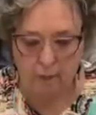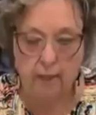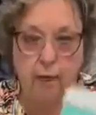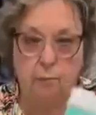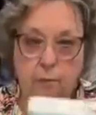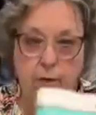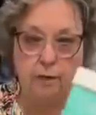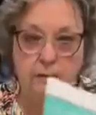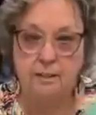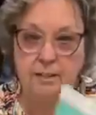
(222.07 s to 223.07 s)
And
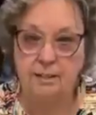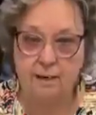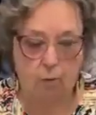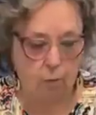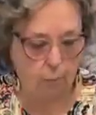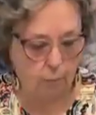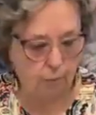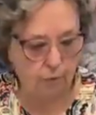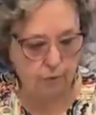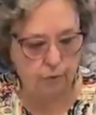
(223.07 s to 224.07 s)
it's a tea towel
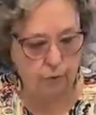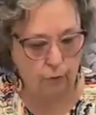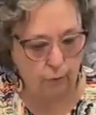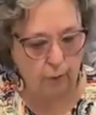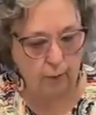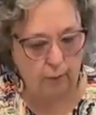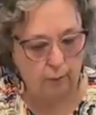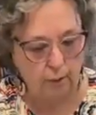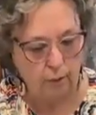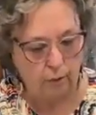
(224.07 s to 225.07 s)
border, so
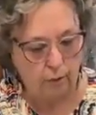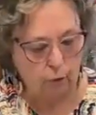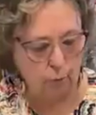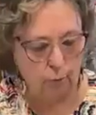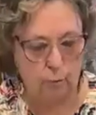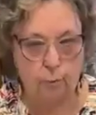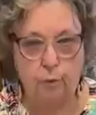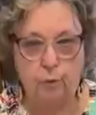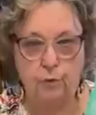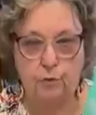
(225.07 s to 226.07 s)
you're going to put the
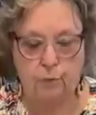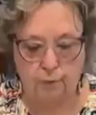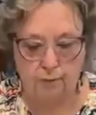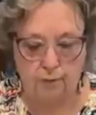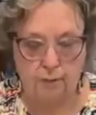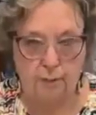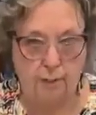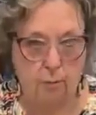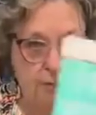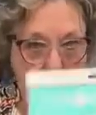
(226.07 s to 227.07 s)
borders across the tea
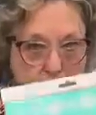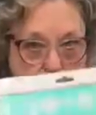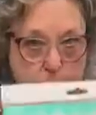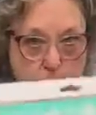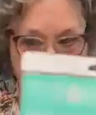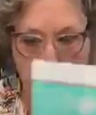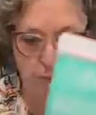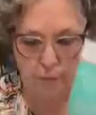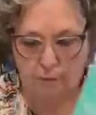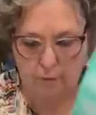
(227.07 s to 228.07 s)
towel. But these are
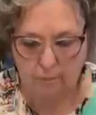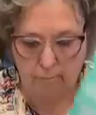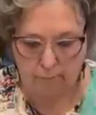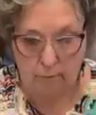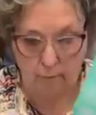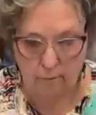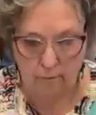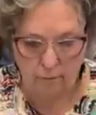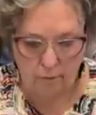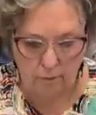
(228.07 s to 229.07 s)
borders that can be
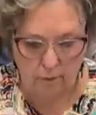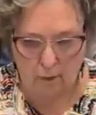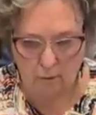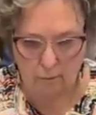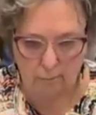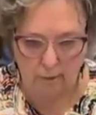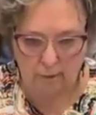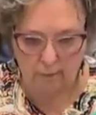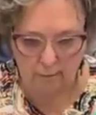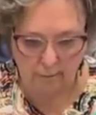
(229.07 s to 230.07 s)
used in other
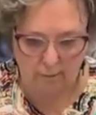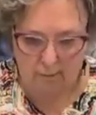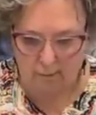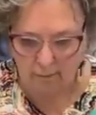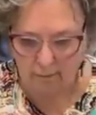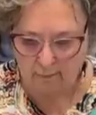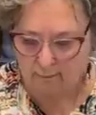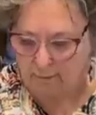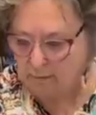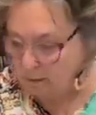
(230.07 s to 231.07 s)

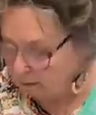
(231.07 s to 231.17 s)
places.